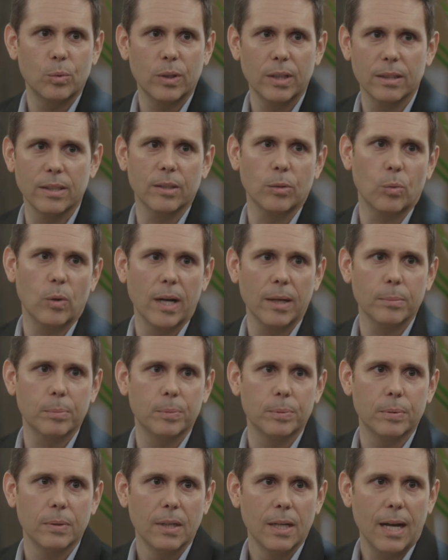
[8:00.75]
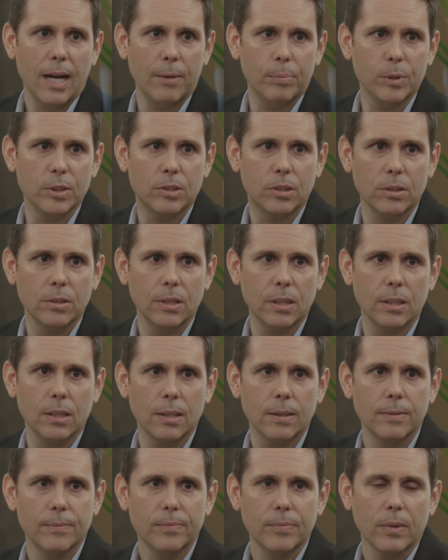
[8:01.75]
really ripe opportunity. From